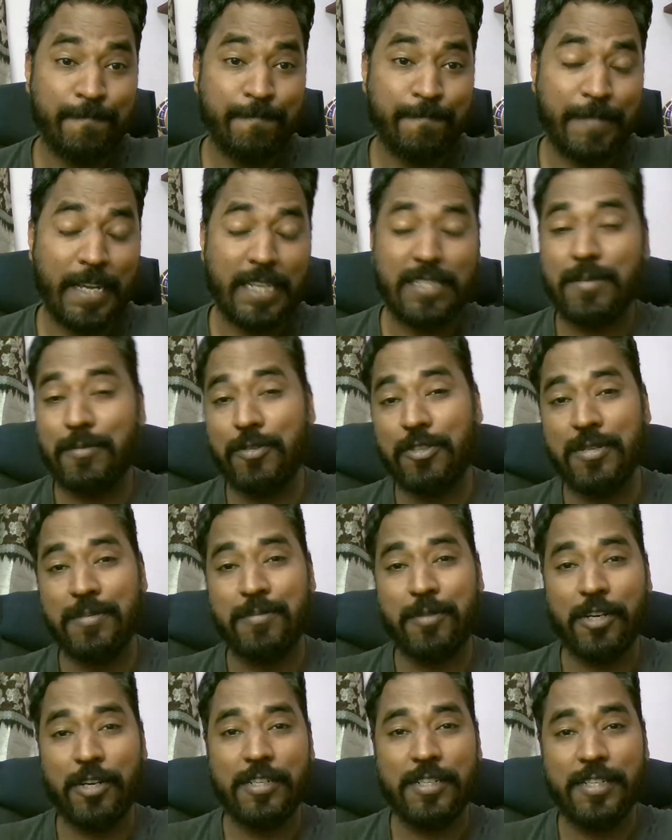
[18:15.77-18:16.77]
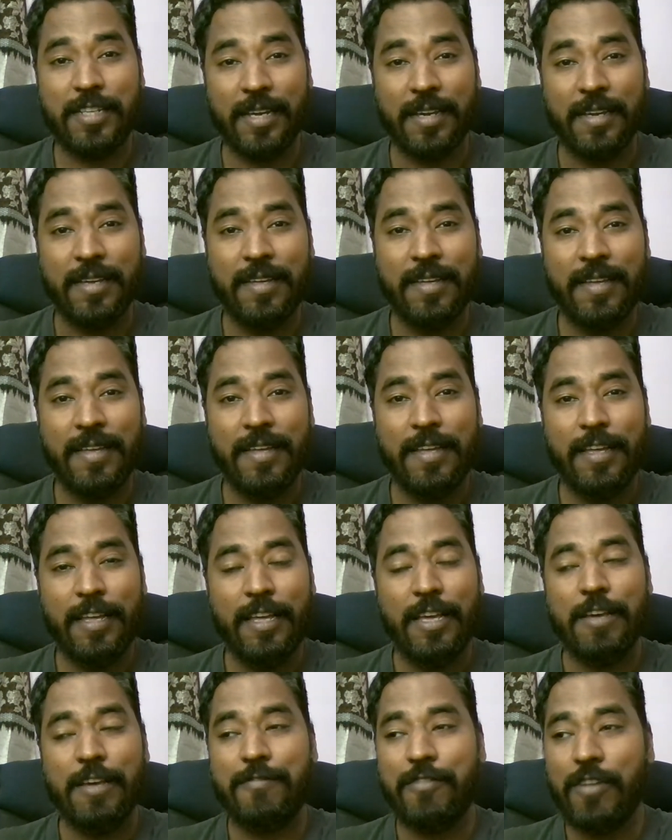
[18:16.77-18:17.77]
That's the most important thing.
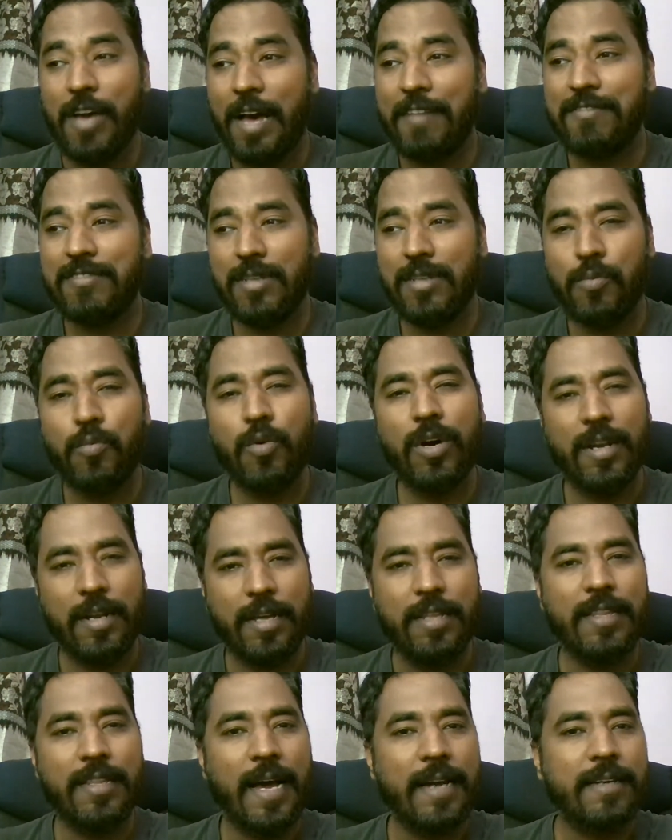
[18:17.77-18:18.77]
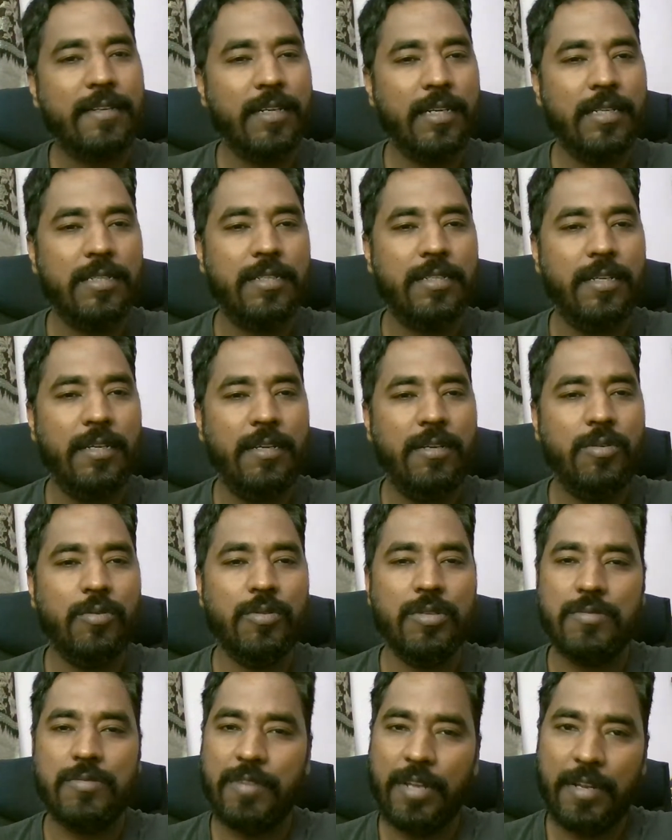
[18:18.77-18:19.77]
If you have someone in that country who
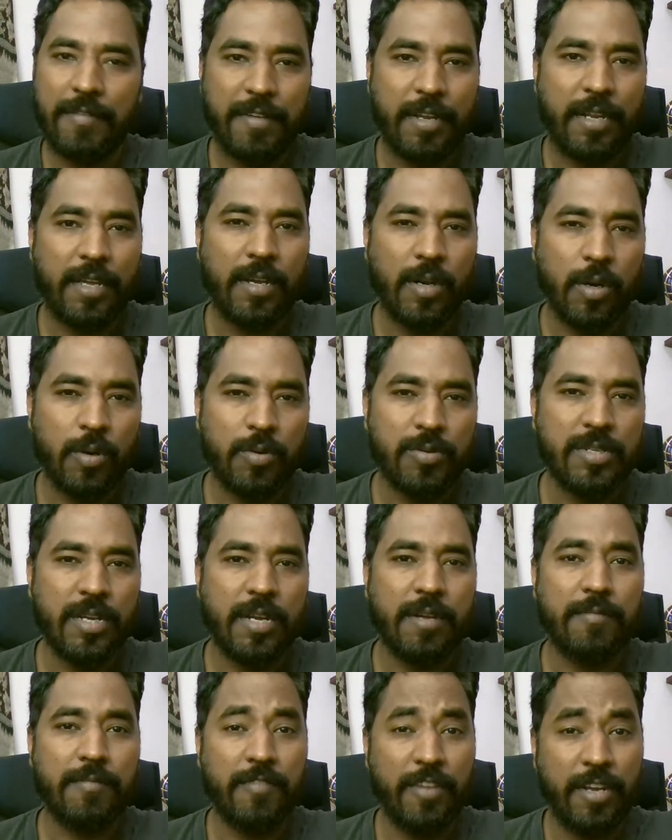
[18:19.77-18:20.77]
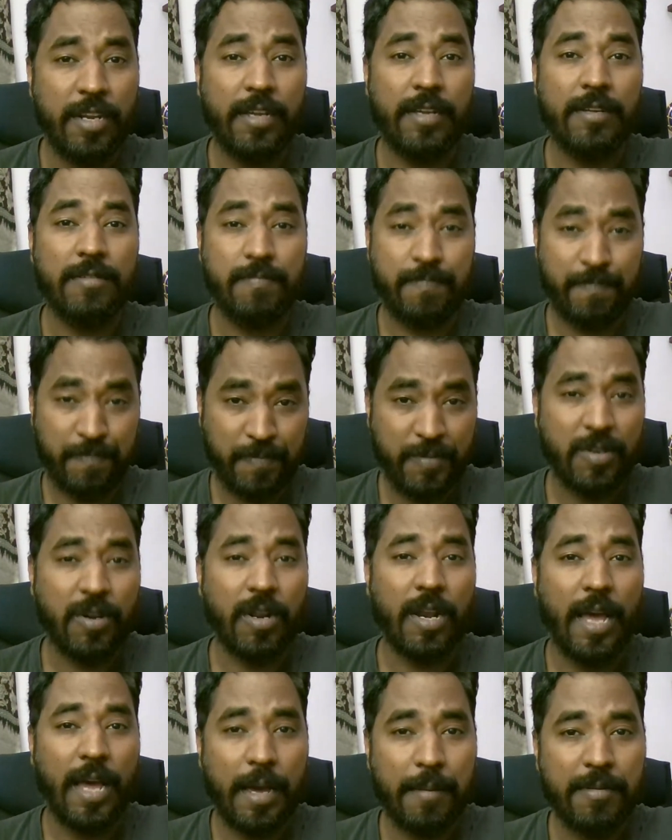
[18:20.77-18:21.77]
is very, very close and very
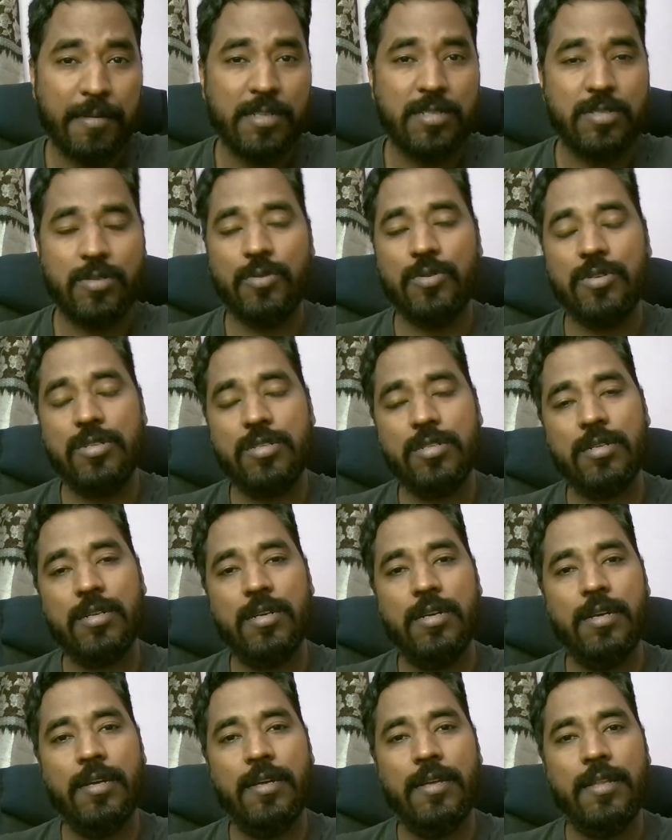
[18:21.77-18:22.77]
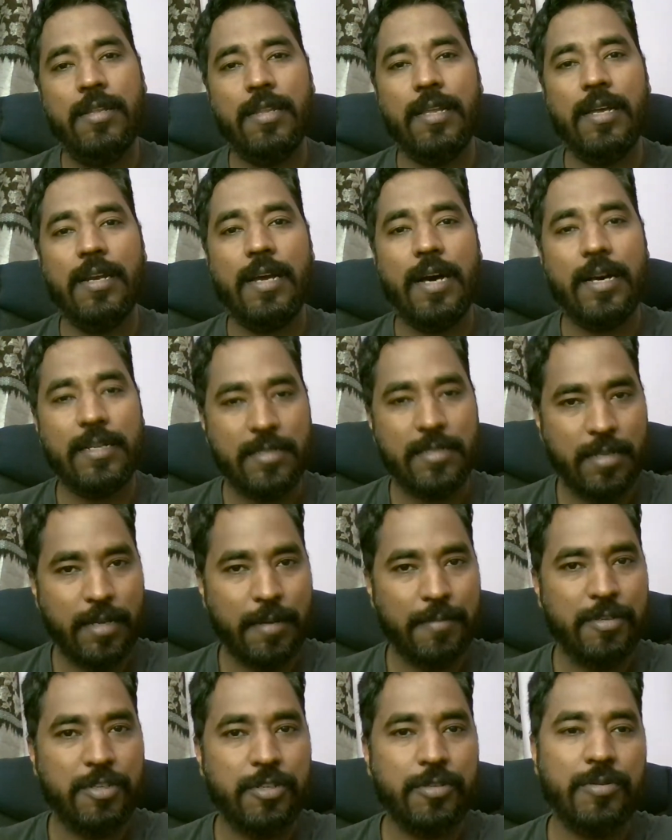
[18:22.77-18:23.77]
reliable source, then ask
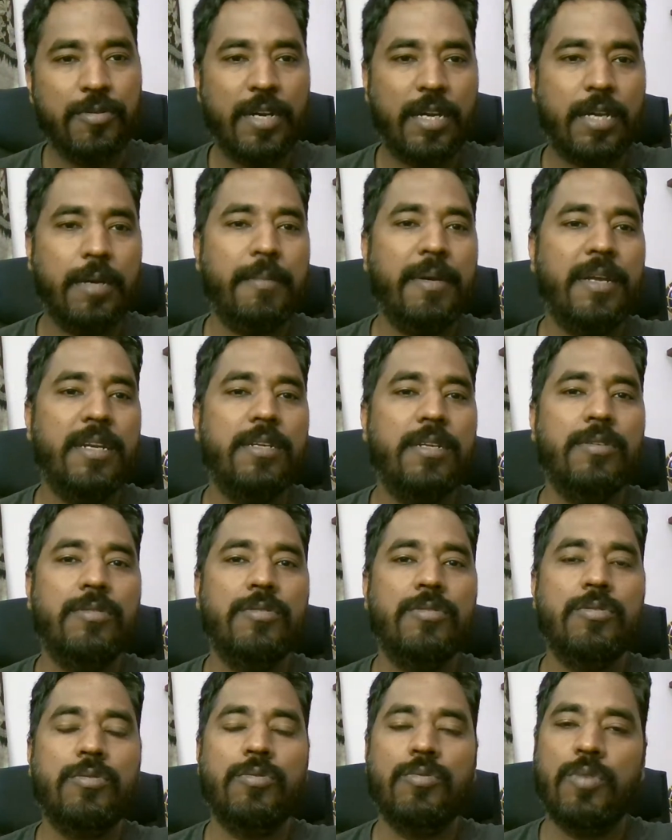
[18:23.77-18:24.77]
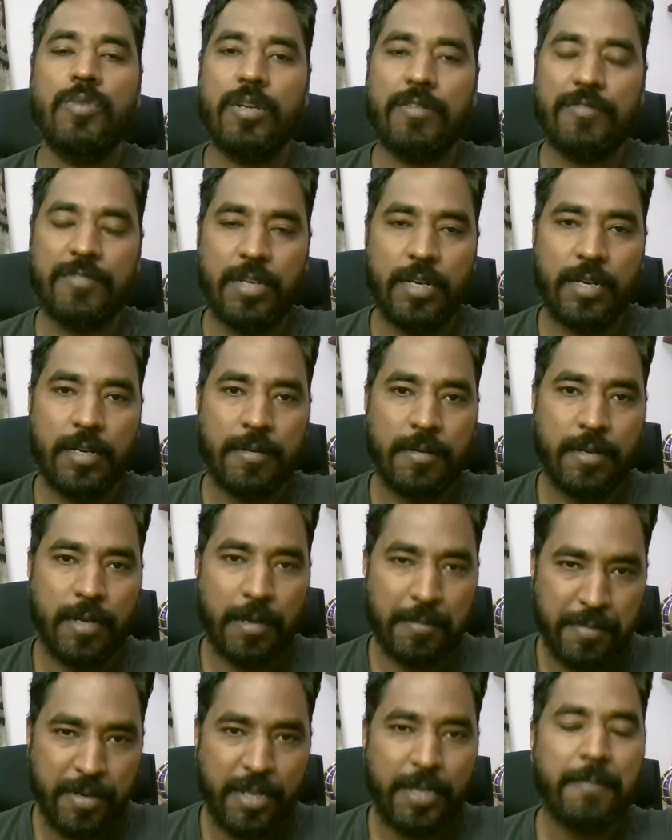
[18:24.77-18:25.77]
them to recommend you to one of their
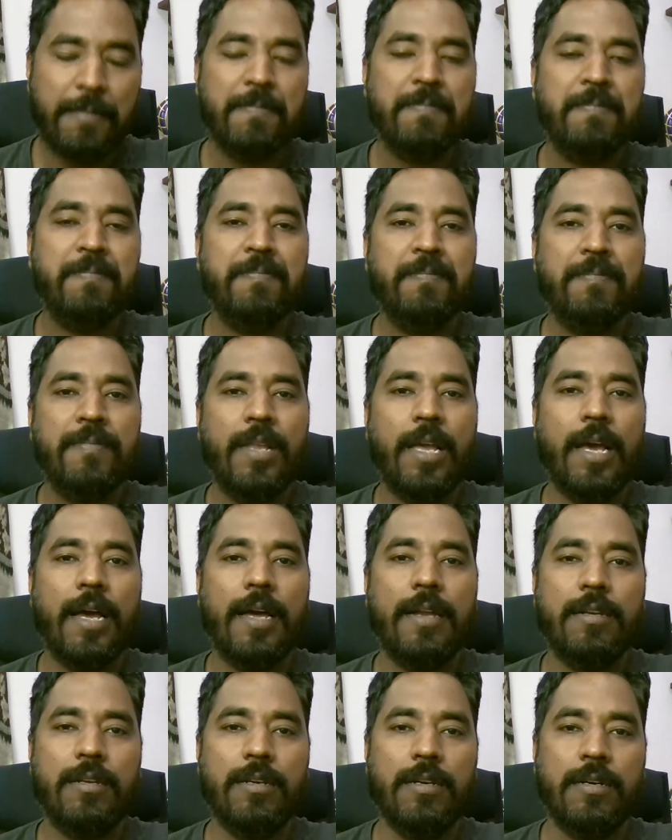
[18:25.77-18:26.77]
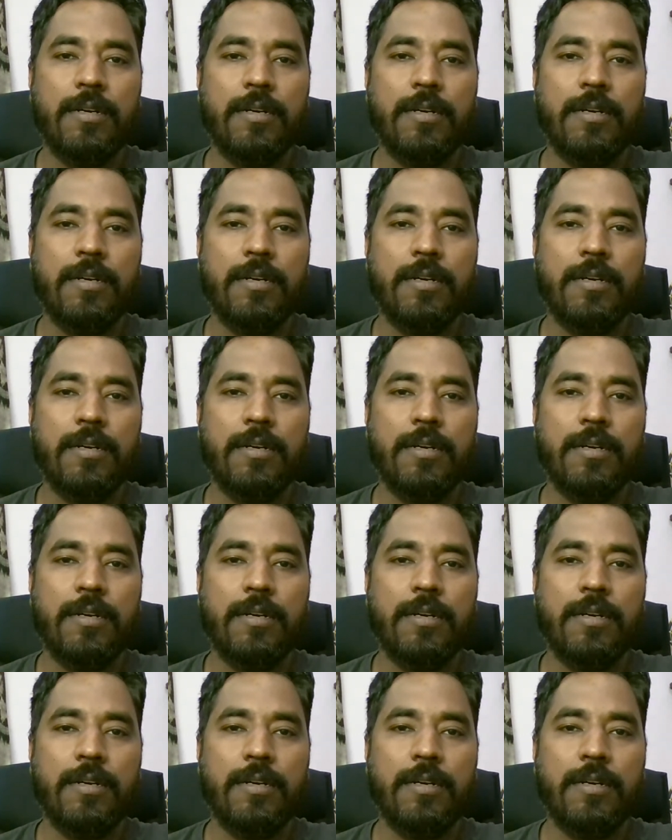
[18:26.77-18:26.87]
company, and